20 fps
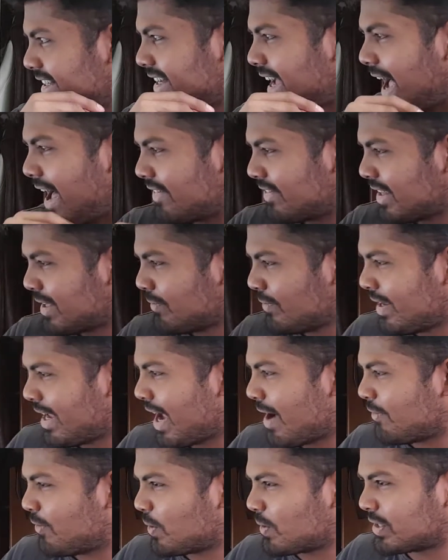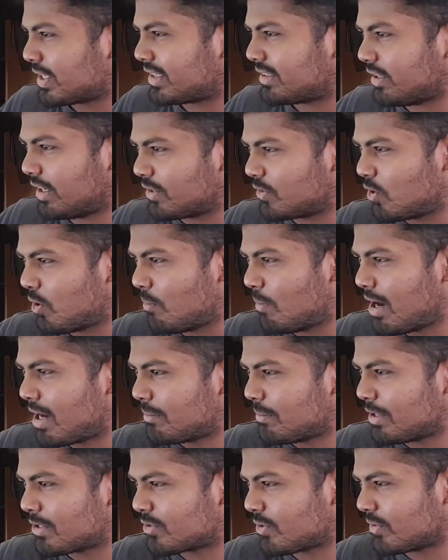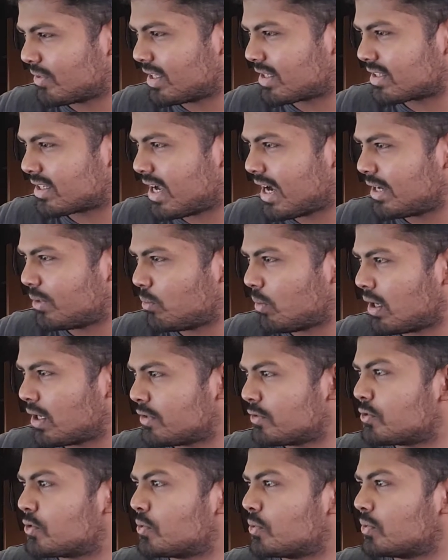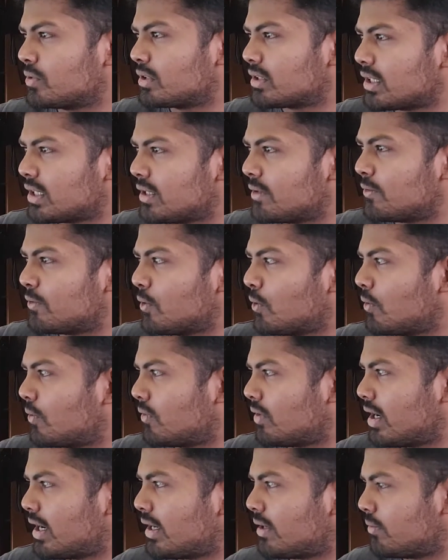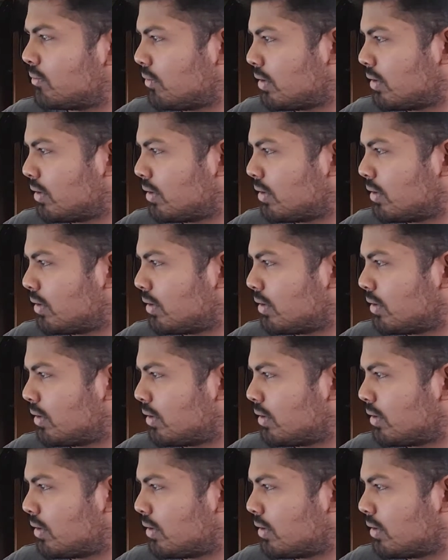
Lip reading: And then we have all the 10 commandments on the side. 1, 2, 3, 4, 5.